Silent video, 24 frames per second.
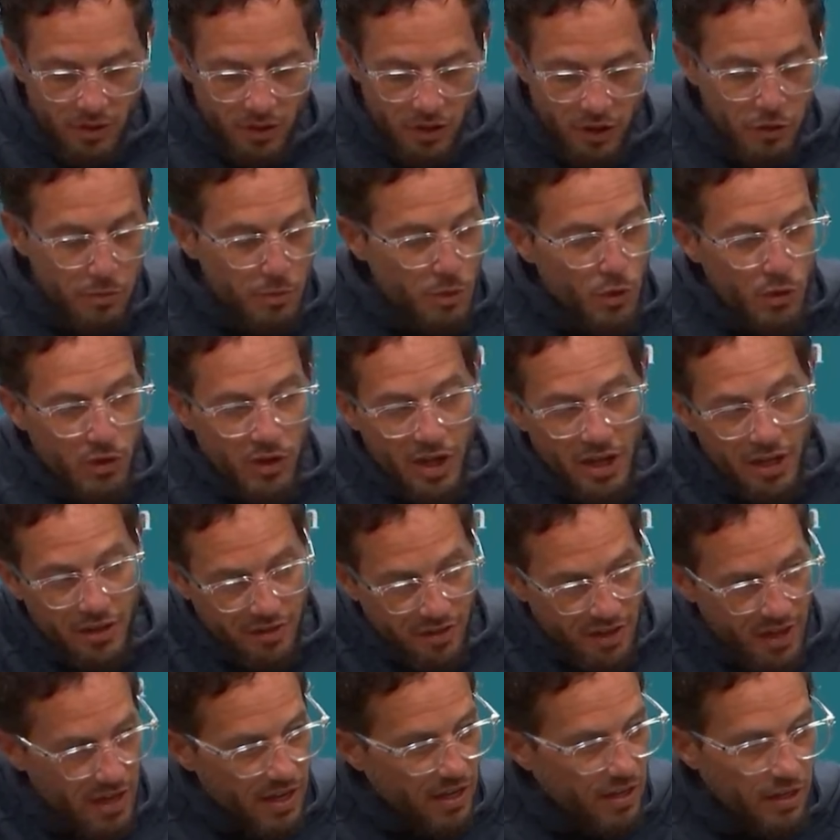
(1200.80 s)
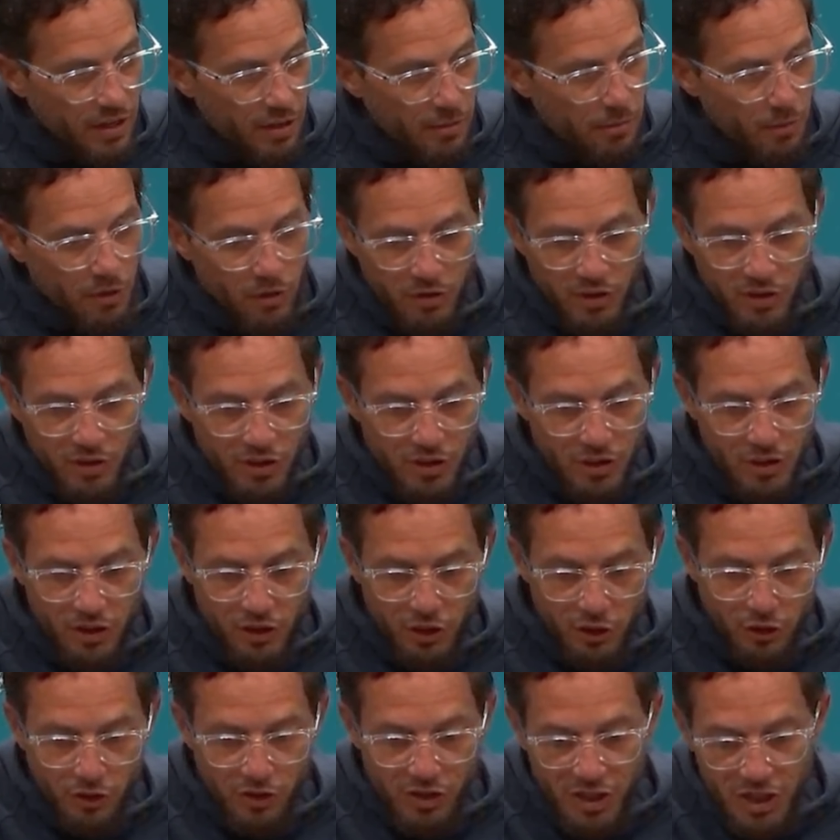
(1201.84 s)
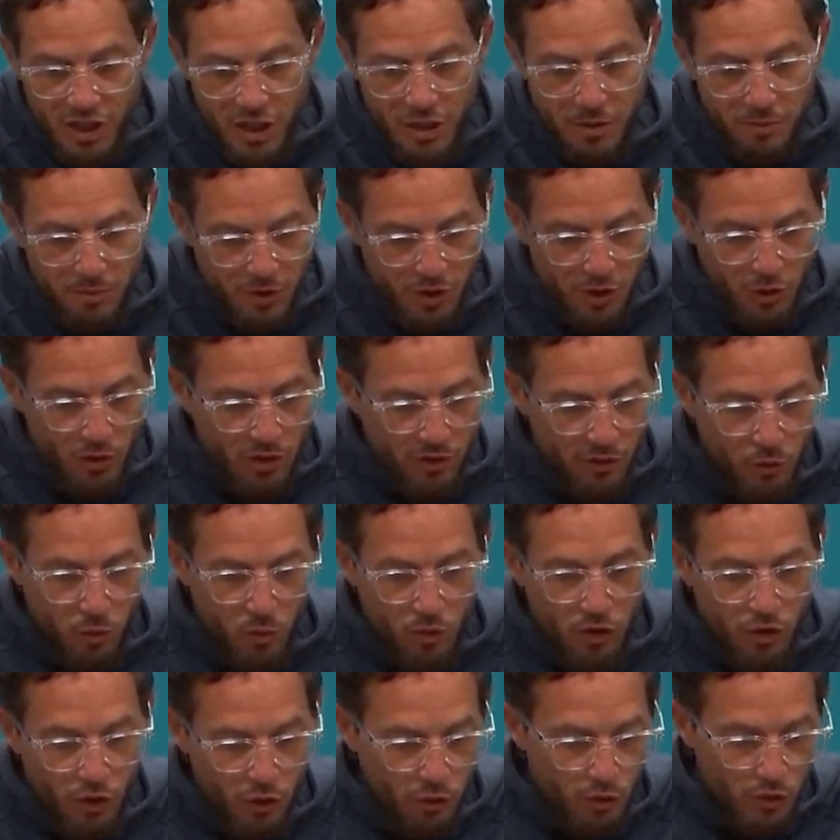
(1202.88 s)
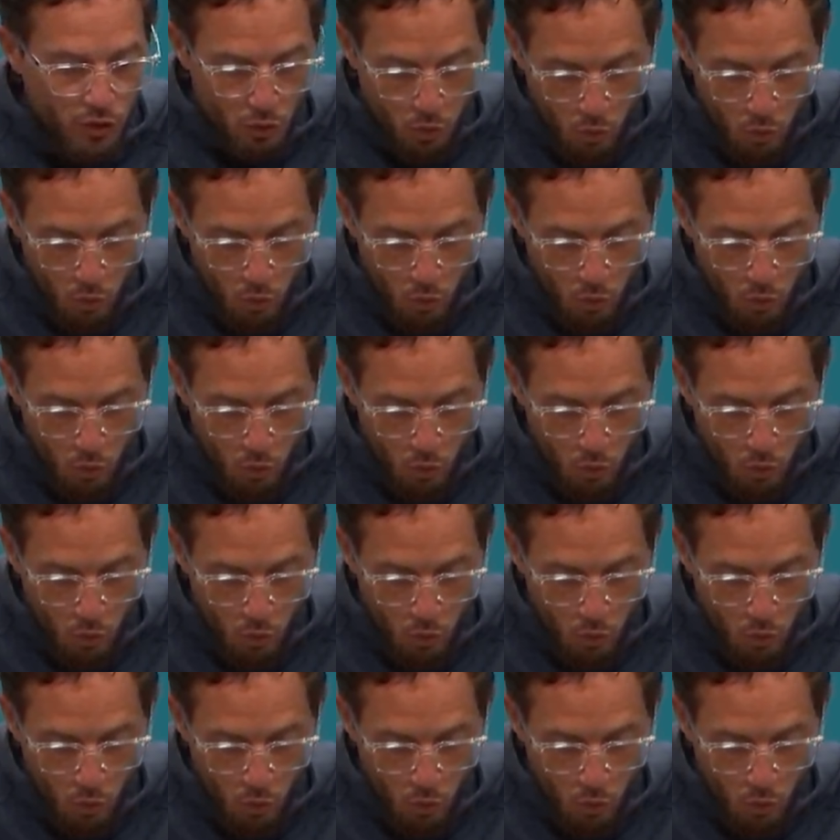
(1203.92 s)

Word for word: communicate that amongst your team so everyone knows